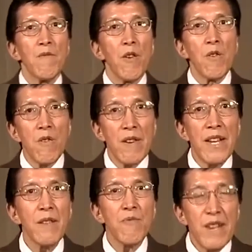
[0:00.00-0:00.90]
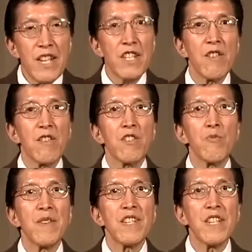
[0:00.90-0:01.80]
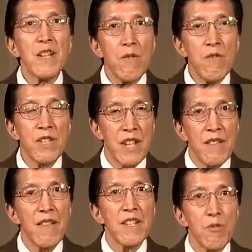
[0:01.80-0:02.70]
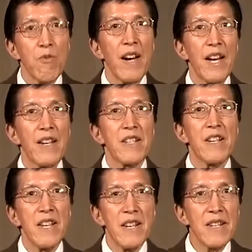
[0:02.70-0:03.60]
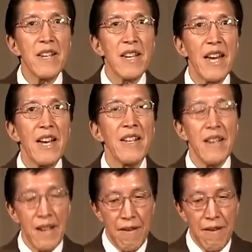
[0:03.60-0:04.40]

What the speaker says: early research was used in this way to indicate